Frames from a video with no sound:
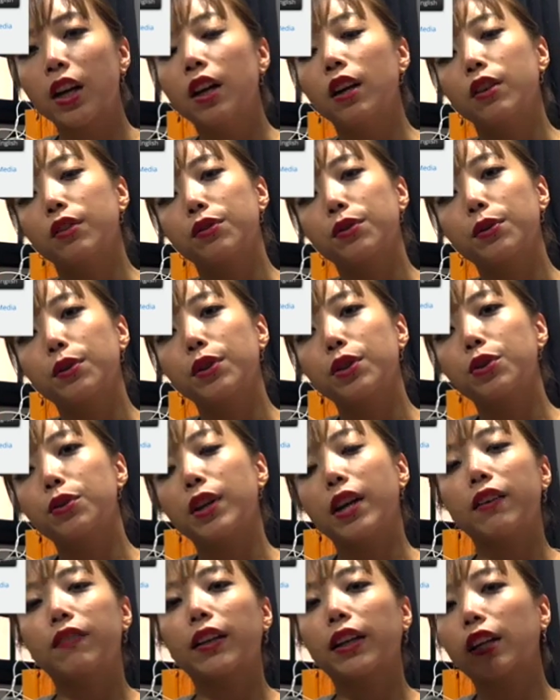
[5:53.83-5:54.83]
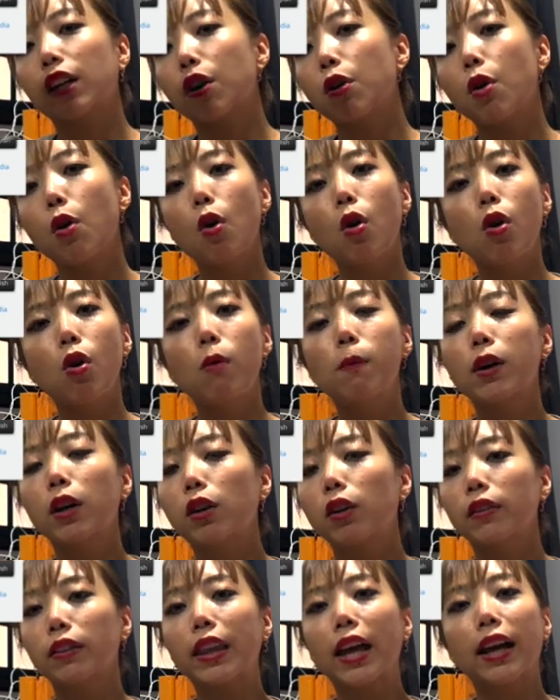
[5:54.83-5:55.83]
So it should have like a home, a
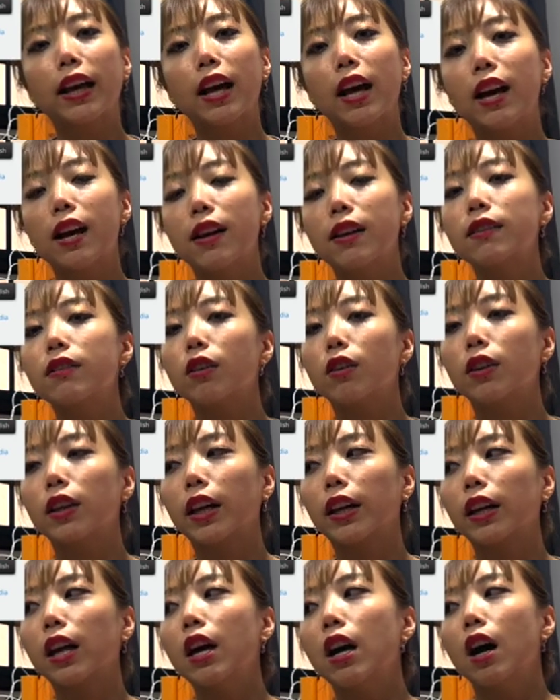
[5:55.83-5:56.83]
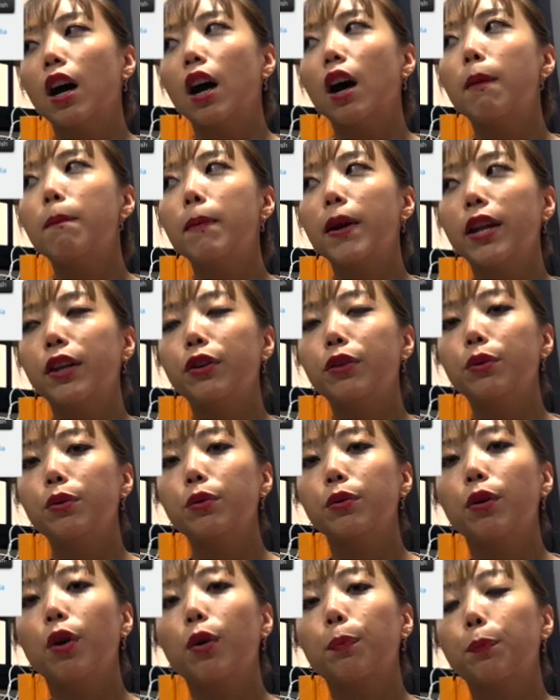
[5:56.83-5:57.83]
contact us, or like a menu
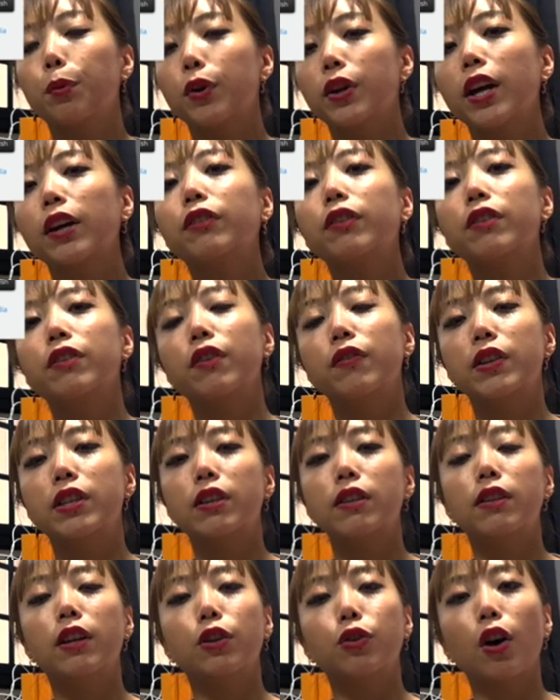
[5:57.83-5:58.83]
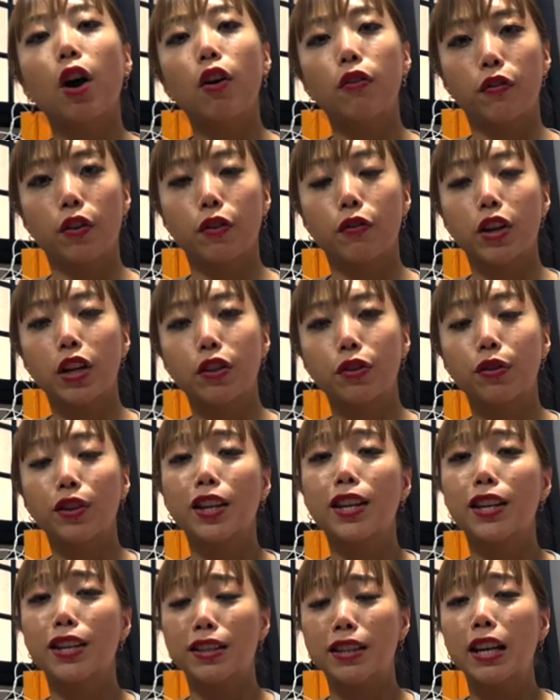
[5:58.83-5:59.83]
or products or services that you're offering, so that
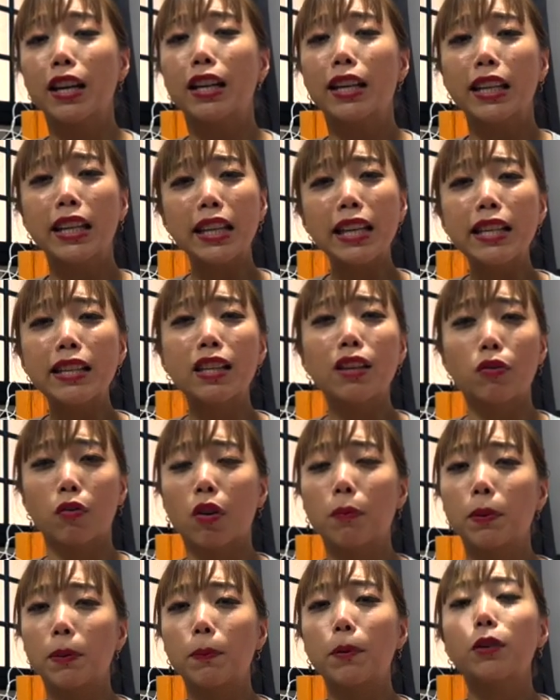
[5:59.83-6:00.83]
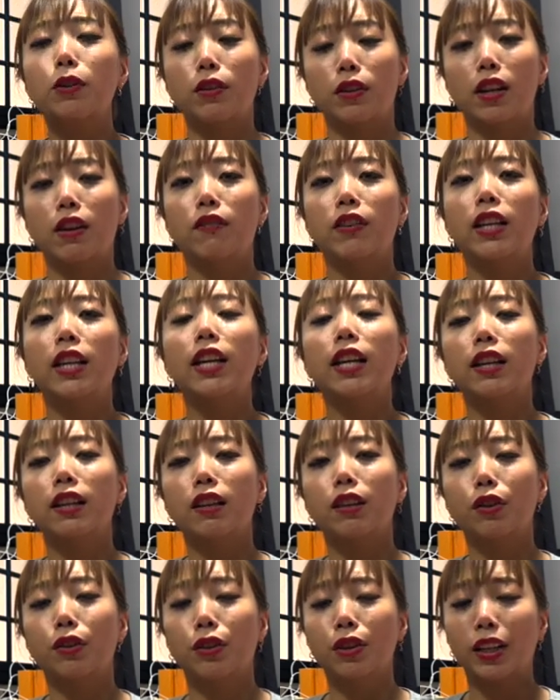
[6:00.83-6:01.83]
it's easy for people to navigate and
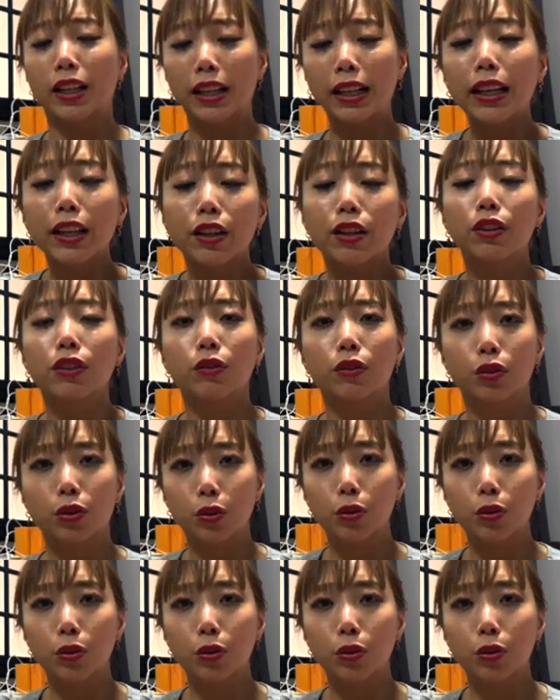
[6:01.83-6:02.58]
click to